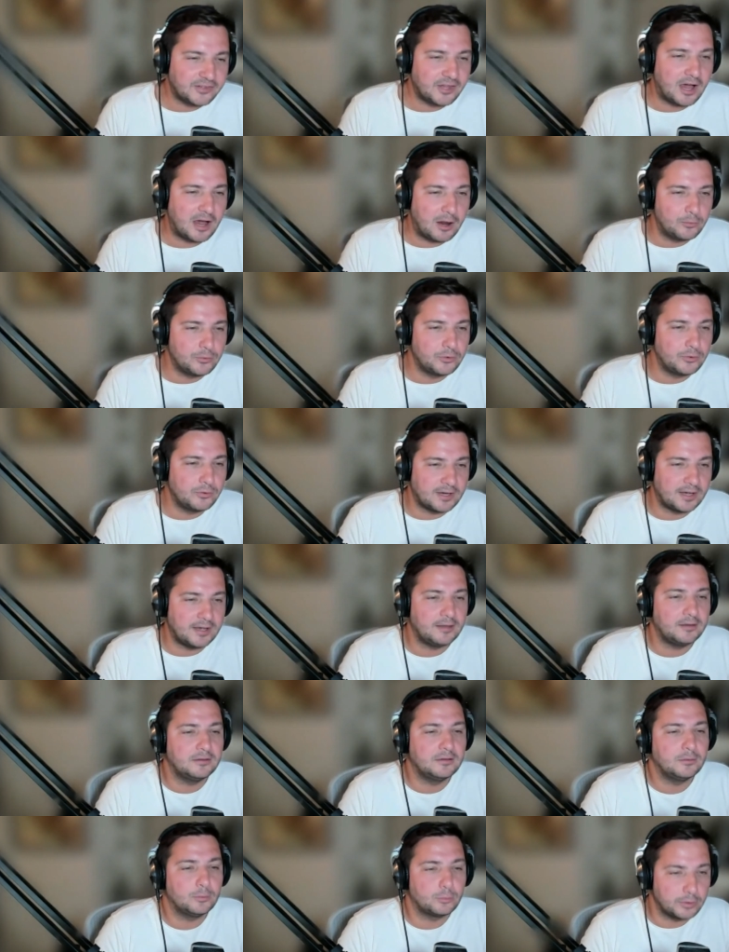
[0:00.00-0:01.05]
how you
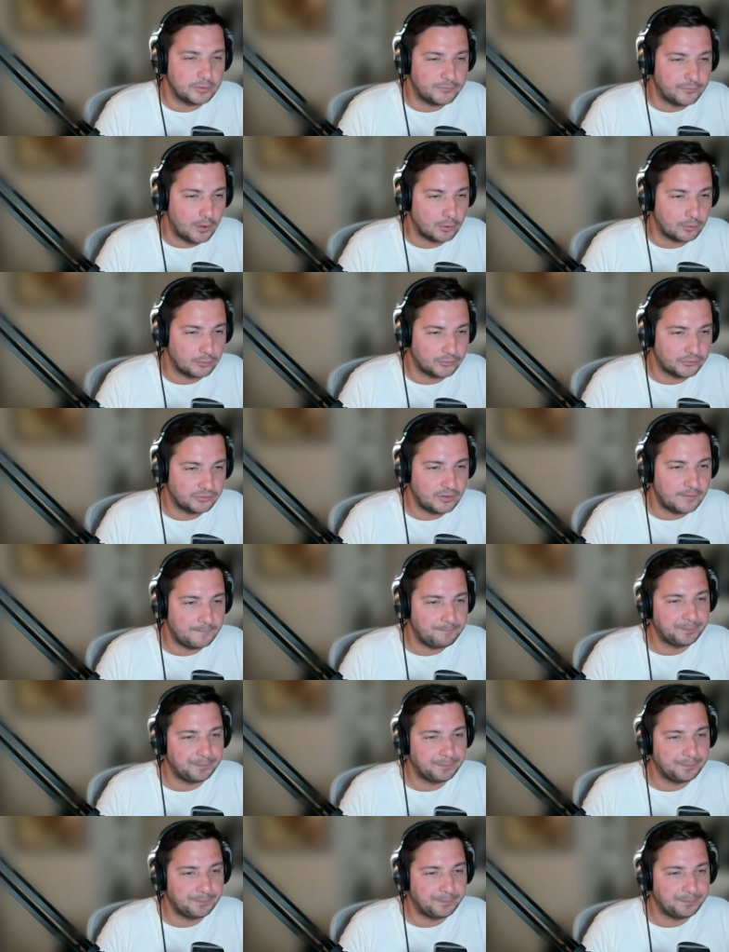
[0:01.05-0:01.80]
can refocus.